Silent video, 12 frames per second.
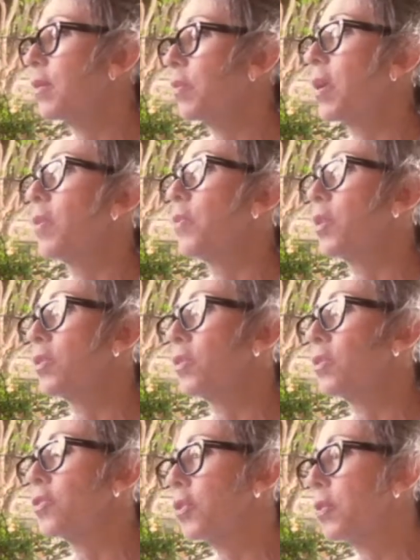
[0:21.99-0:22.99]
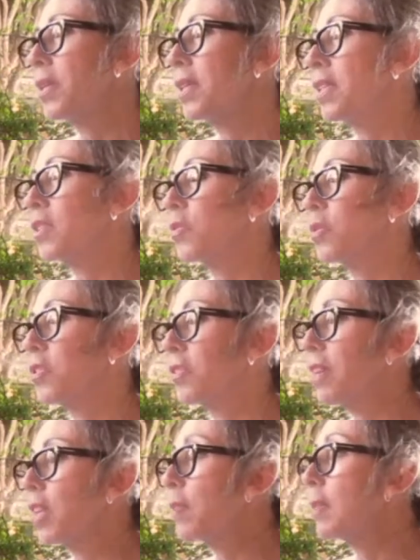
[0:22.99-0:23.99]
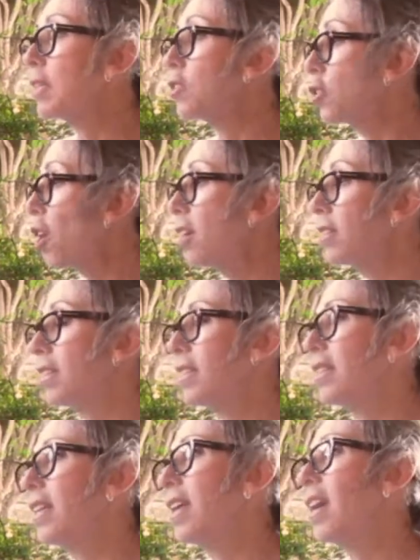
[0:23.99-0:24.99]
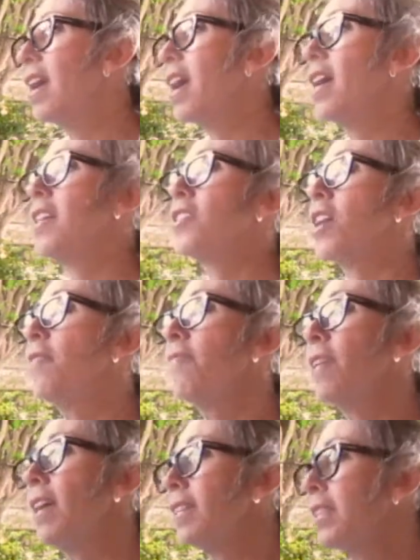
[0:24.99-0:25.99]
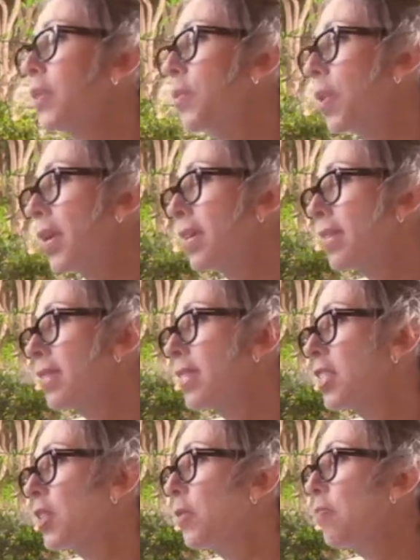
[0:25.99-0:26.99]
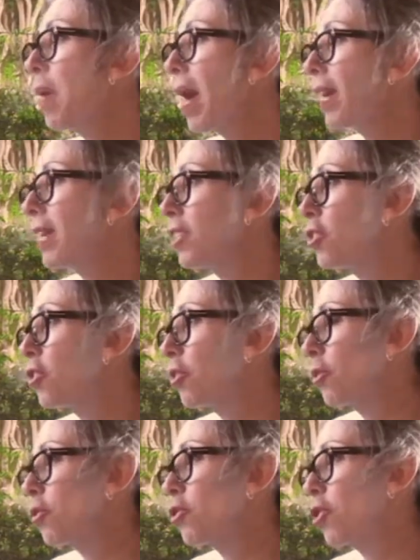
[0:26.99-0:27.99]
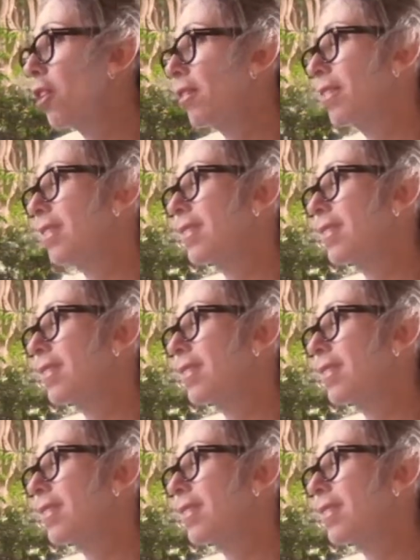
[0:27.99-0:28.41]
What we're doing is we're developing chocolate, and I'm finding ways to package those chocolates.